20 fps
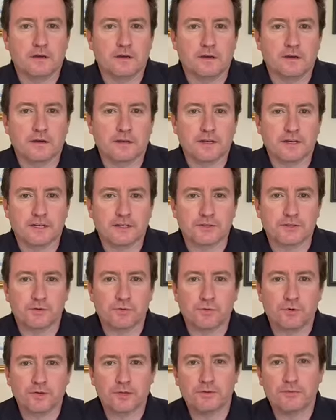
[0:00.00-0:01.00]
Okay, so
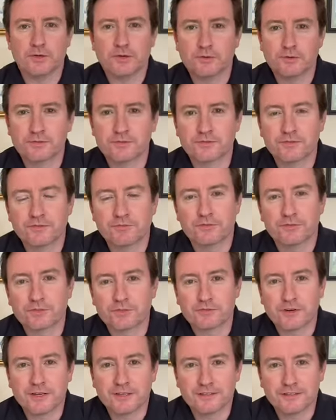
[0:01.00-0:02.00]
one of the most
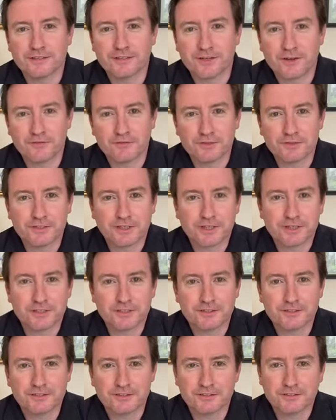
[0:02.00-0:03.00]
frustrating
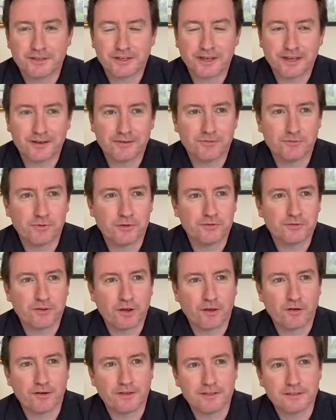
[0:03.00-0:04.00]
conversations I have with
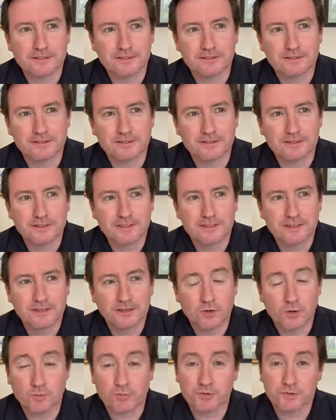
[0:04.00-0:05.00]
clients
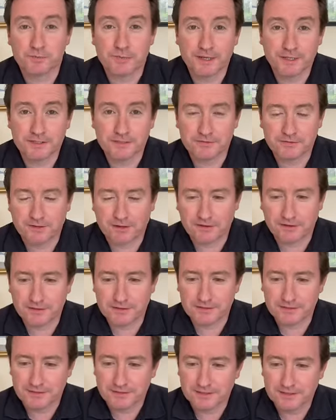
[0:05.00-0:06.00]
or prospective
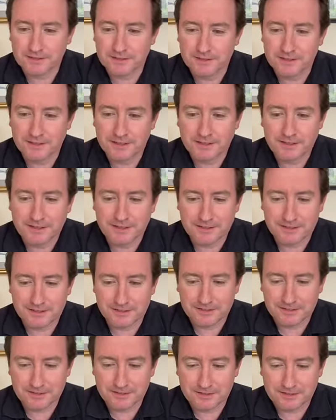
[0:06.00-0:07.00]
clients
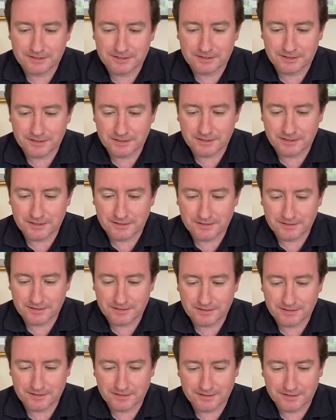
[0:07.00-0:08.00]
is that
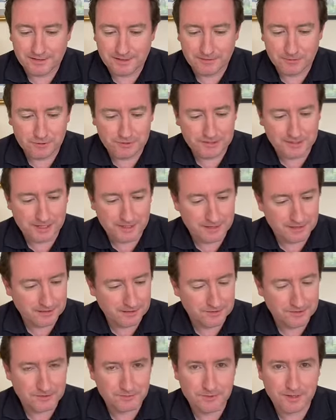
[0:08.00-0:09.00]
they will say
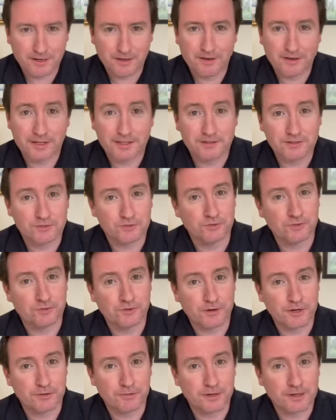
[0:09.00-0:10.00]
things to me like, it's all
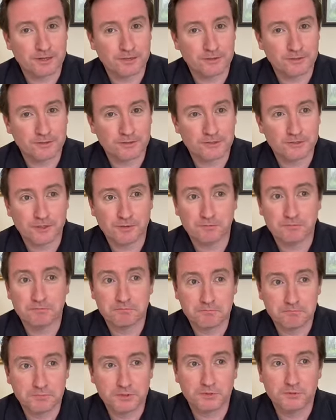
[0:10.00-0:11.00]
very well and good, John,
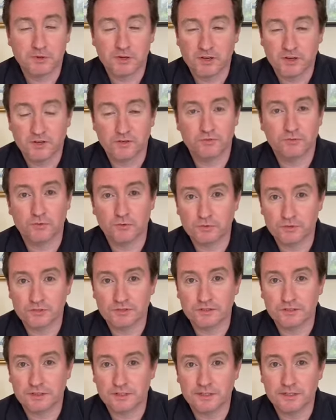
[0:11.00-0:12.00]
but
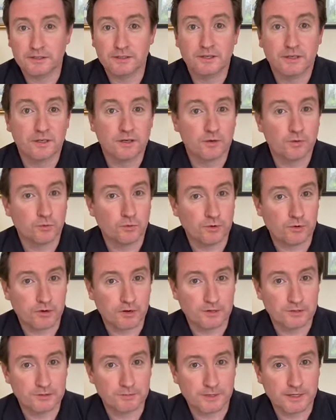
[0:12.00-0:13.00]
unfortunately we're a
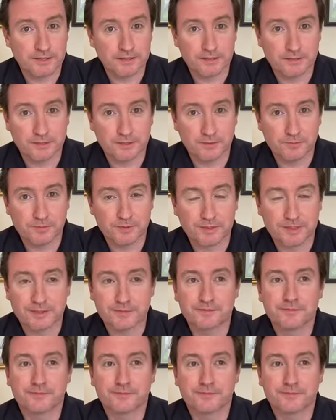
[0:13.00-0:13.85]
loss-making company.